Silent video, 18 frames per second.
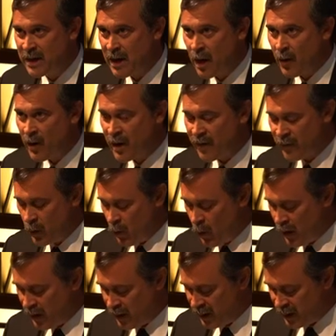CRA if you
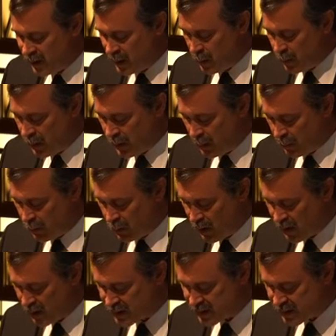wanted to keep it in
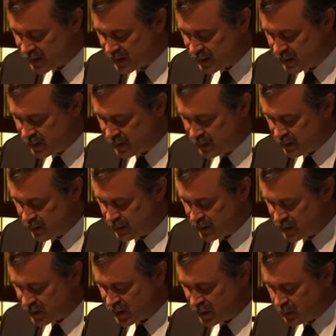place,
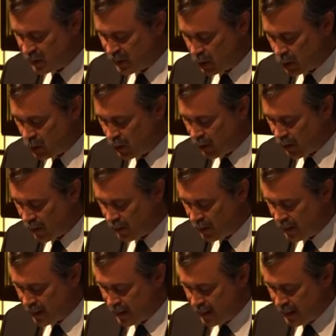just to be clear.